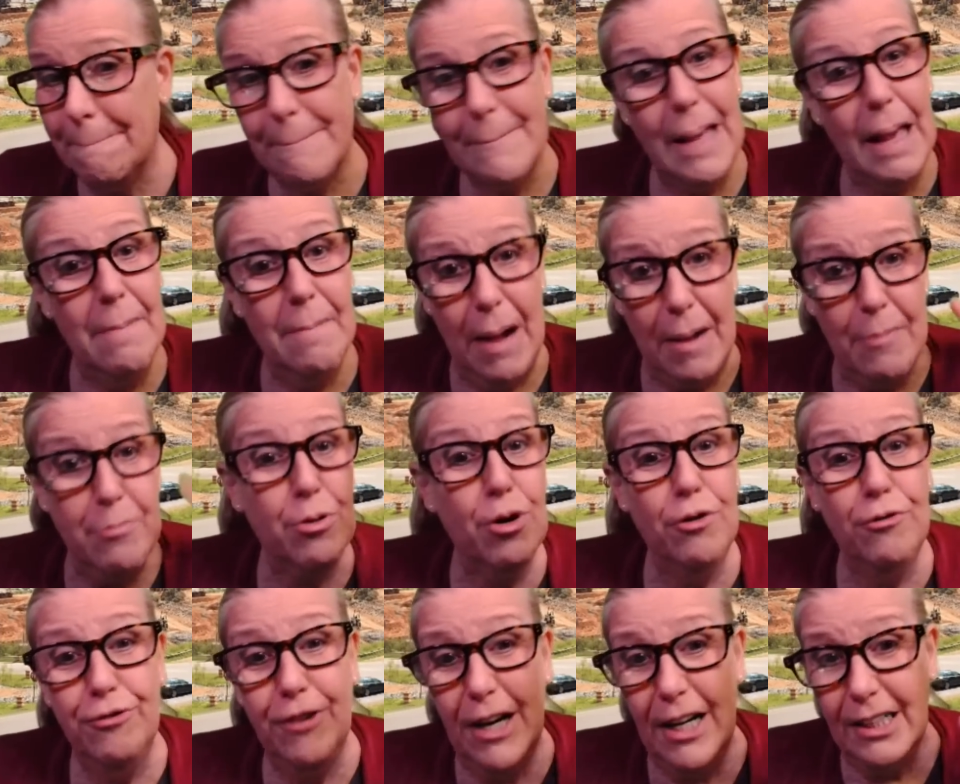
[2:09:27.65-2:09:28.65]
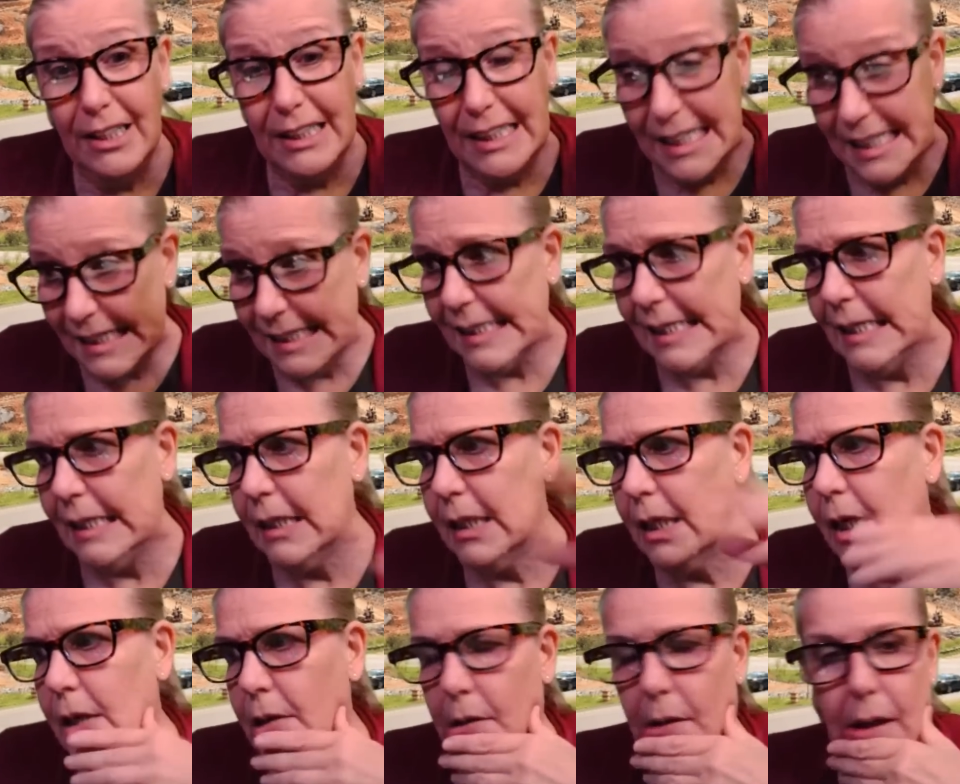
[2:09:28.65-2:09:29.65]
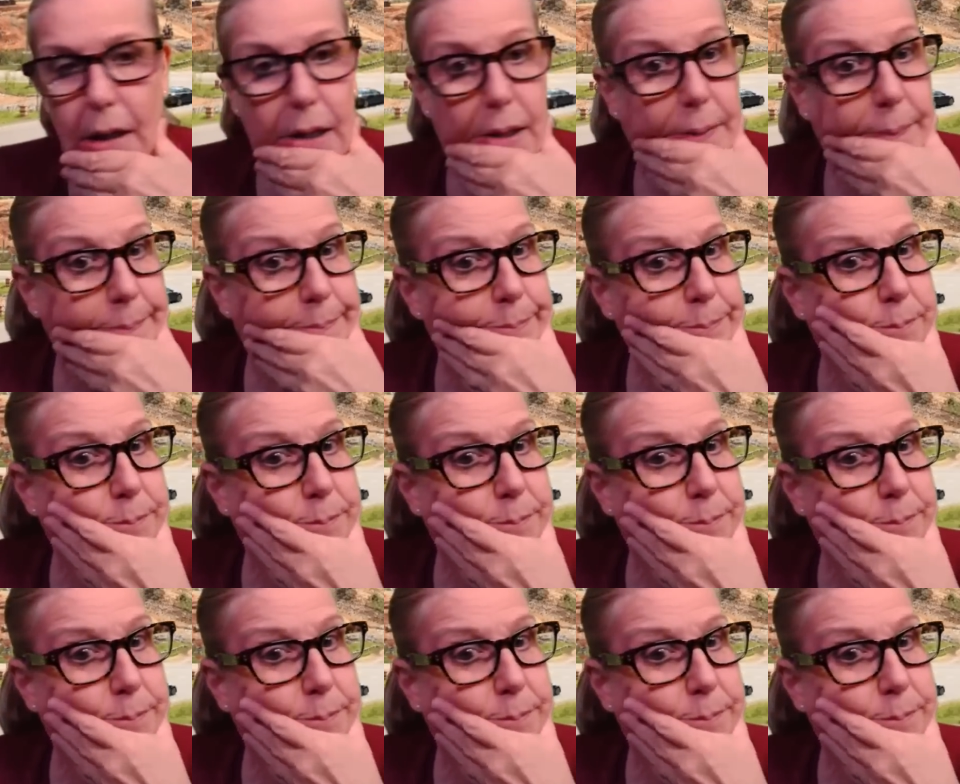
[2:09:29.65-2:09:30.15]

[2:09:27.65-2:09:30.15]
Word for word: and my profile is in there. Um,